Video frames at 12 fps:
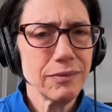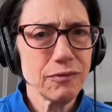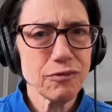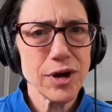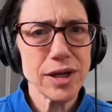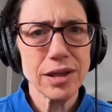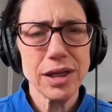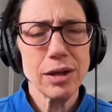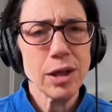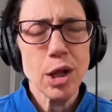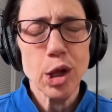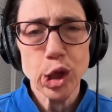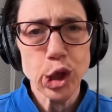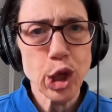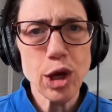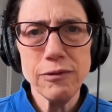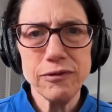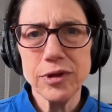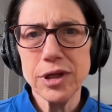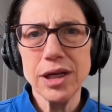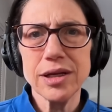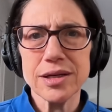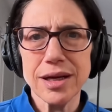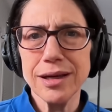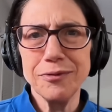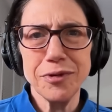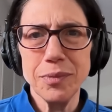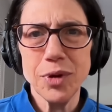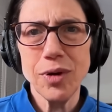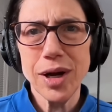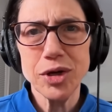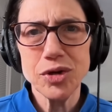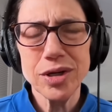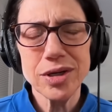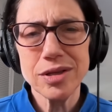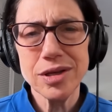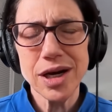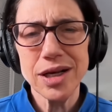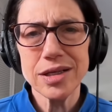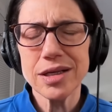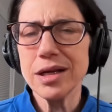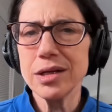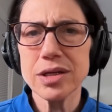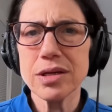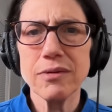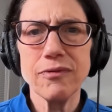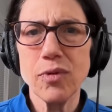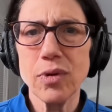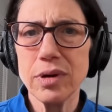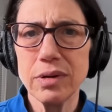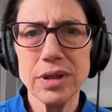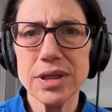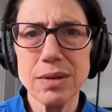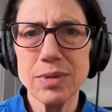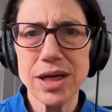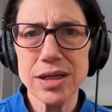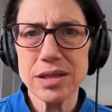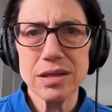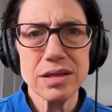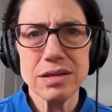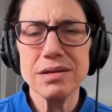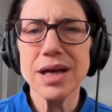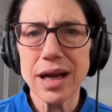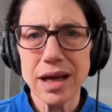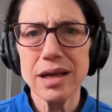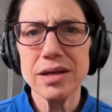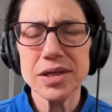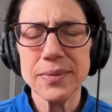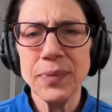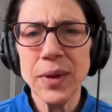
frankly, lawfully, aside from their entry into the United States, for, in some cases, decades.